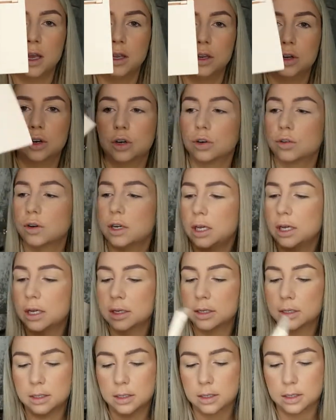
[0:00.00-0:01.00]
your
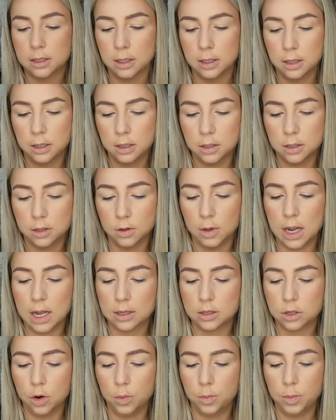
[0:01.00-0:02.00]
ingredients. So
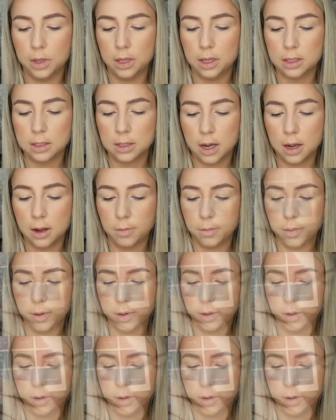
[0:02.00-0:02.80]
let's open this up.